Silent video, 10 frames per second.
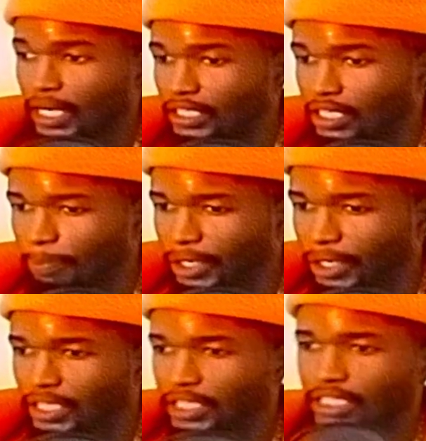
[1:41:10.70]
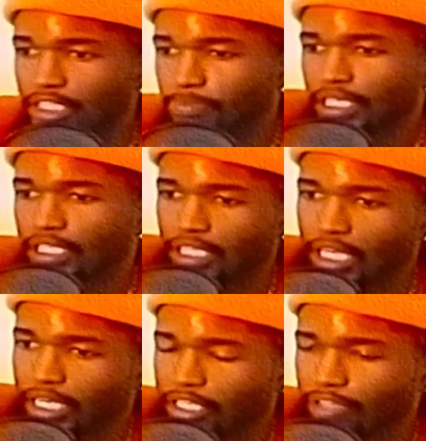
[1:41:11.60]
apparently he's being like
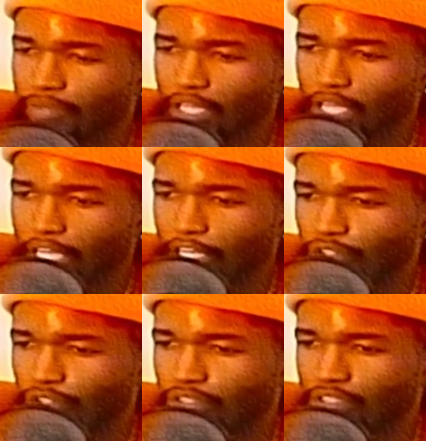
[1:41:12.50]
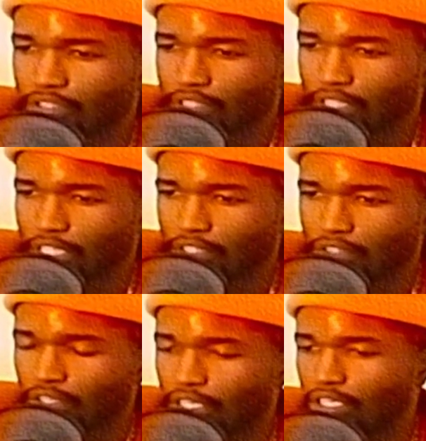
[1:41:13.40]
held in
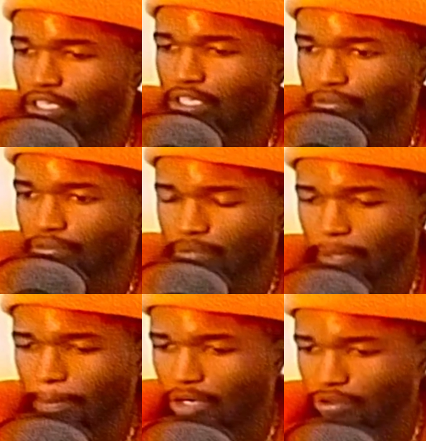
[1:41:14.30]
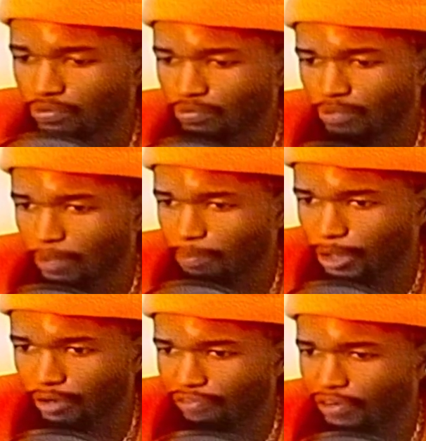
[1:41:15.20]
about a murder
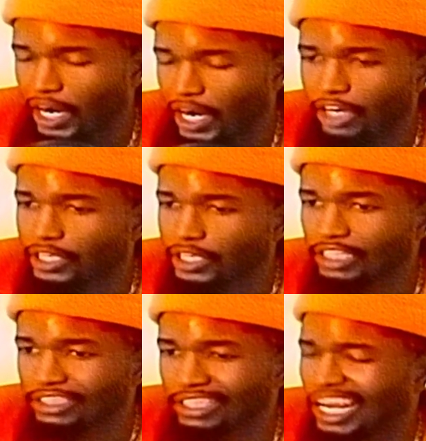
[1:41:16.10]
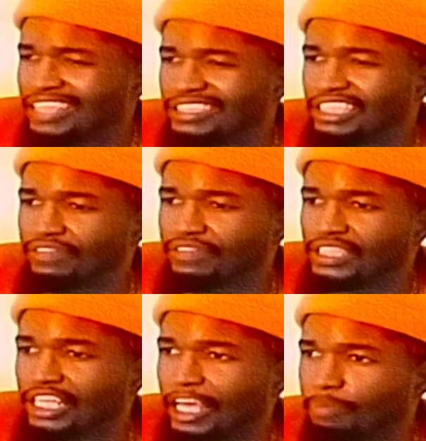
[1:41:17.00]
for hire case. And I hate to even say
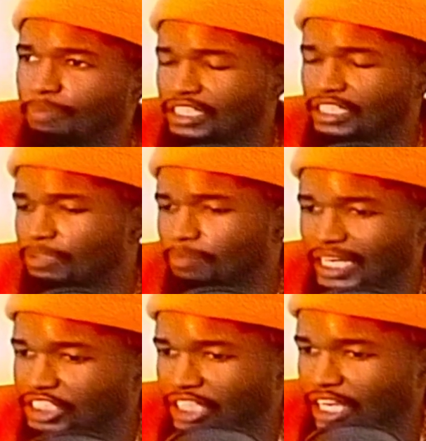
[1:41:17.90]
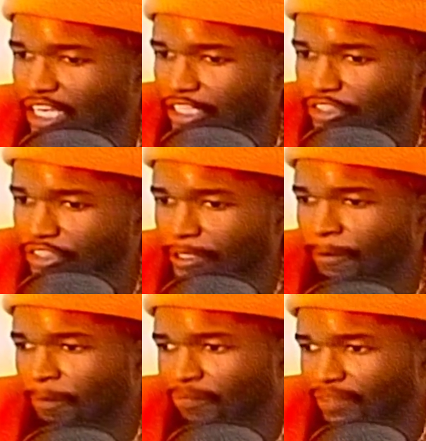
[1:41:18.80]
that because it might change
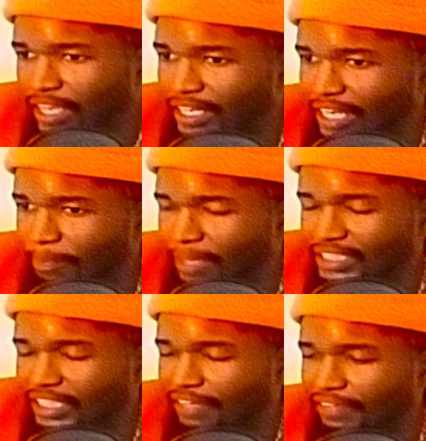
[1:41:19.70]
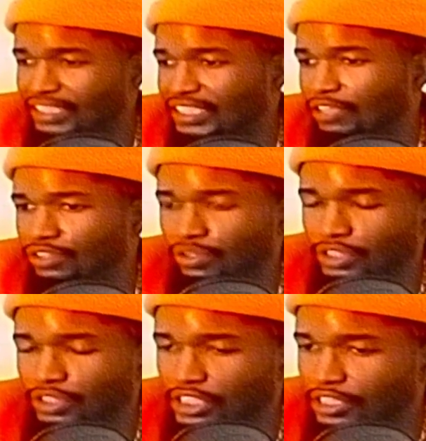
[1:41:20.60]
and that makes everything sound so
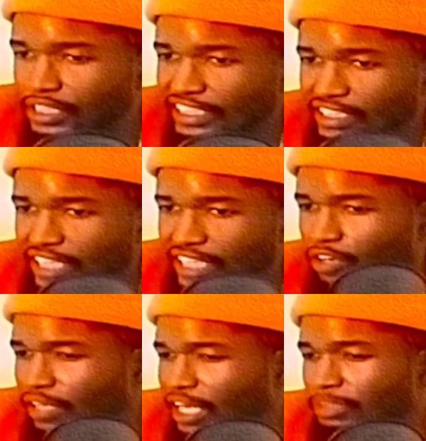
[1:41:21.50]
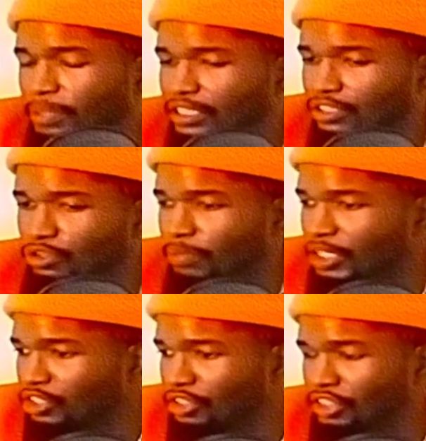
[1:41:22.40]
serious. I don't like speaking too much
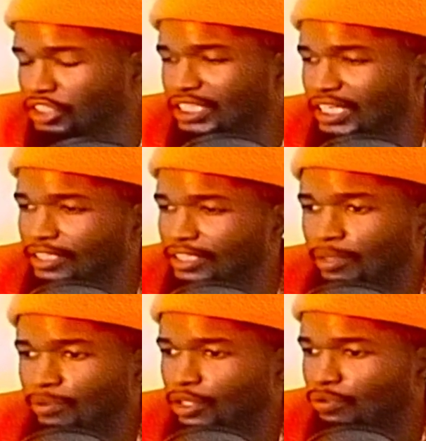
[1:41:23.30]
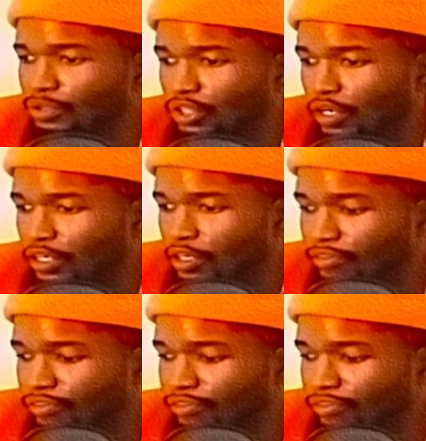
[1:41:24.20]
on shit that I don't know what's going on for